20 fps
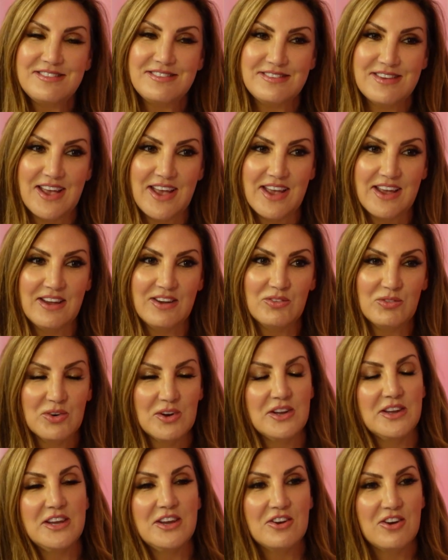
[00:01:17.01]
say,
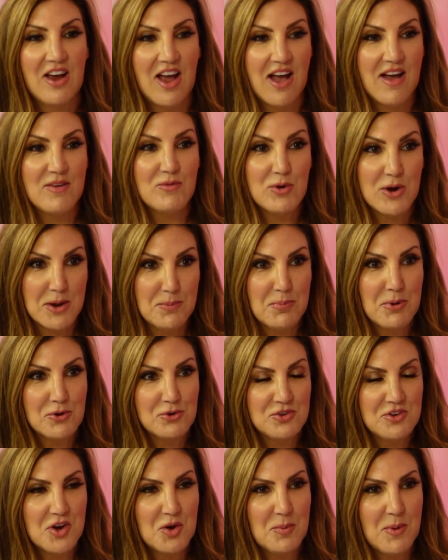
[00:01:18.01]
really, when I
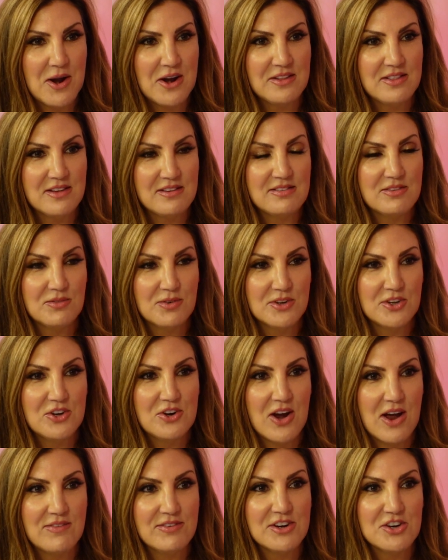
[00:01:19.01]
posted about it, they said, really,
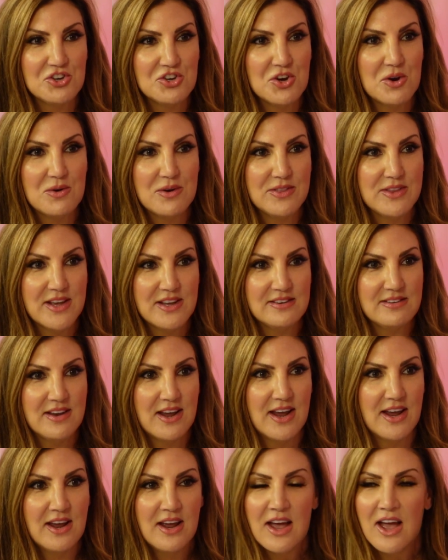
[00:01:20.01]
you're having a show on that
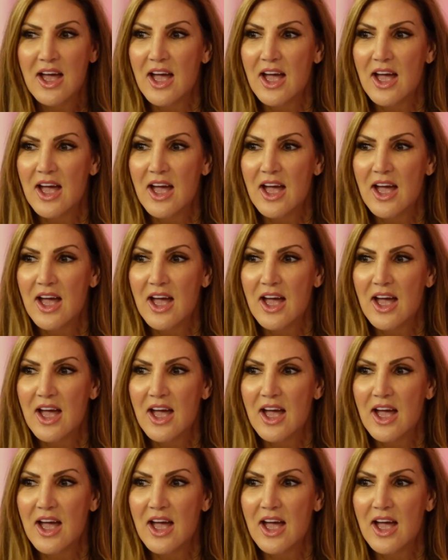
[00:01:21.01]
day?